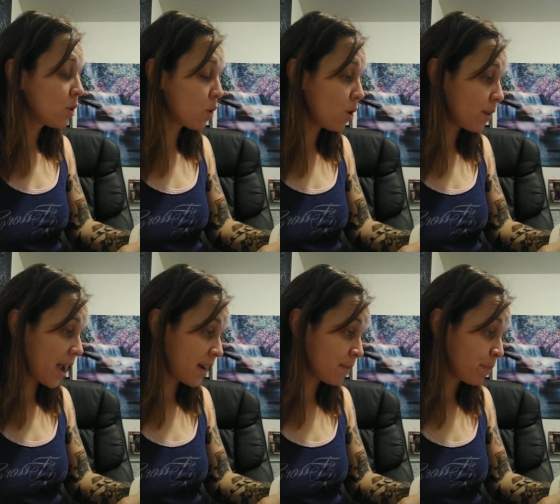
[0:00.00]

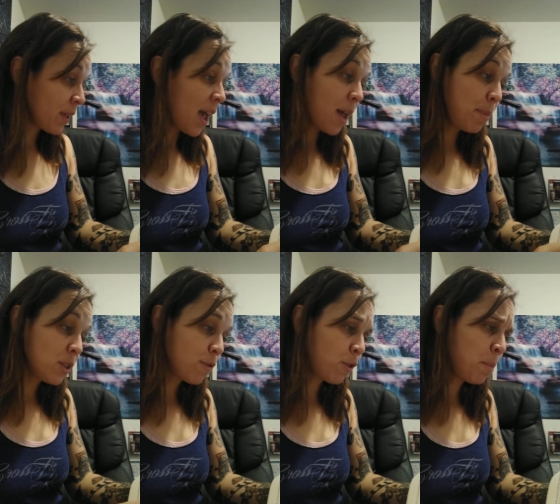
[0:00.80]
Goiran had
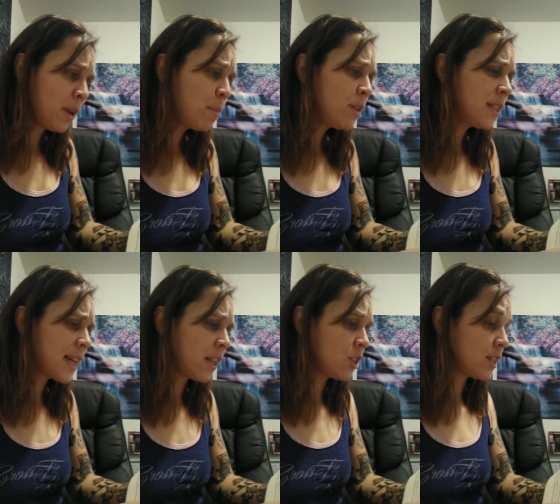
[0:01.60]
built a formidable
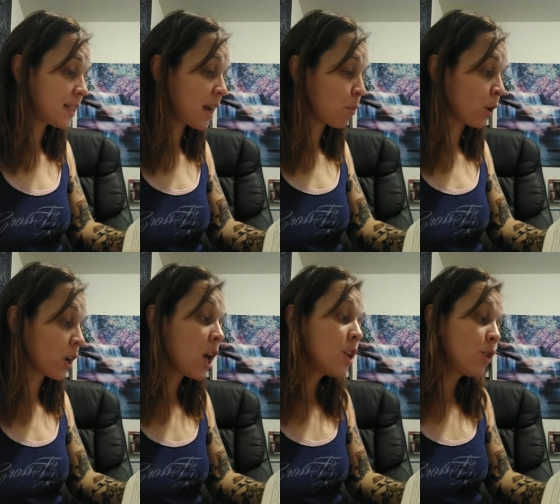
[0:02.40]
intelligence
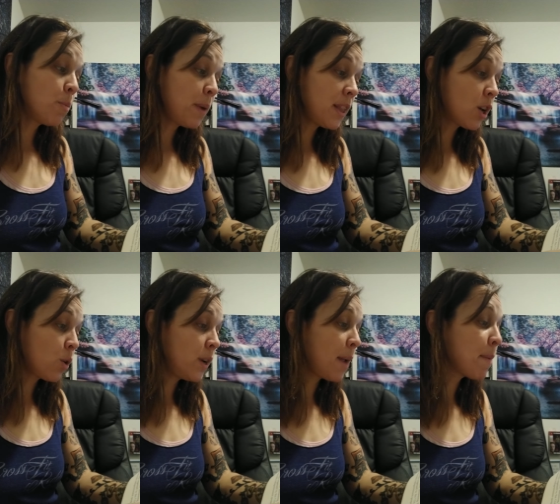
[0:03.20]
network known by the
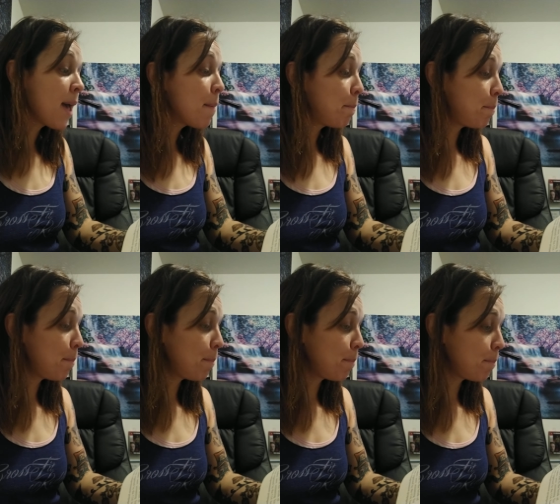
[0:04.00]
code name
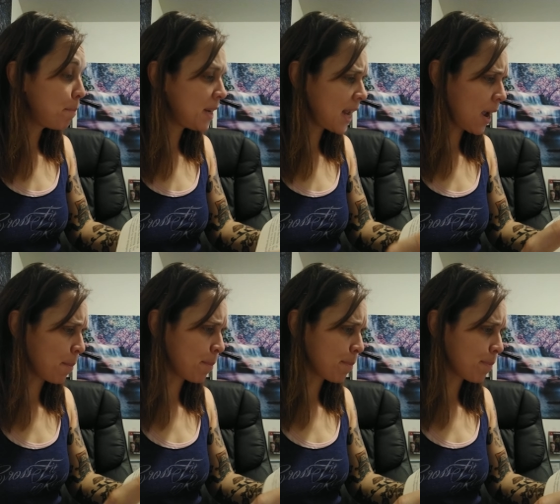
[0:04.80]

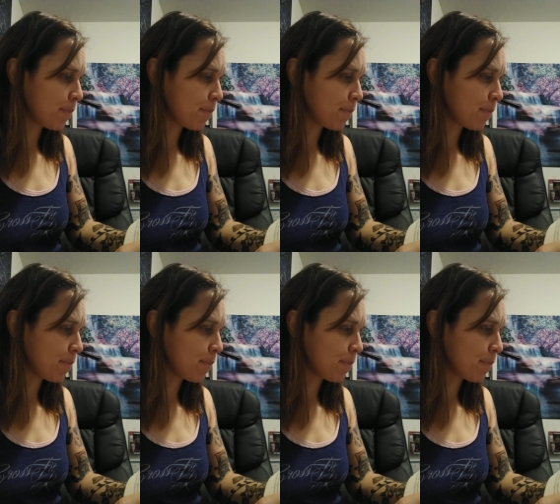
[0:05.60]
"Bedamn"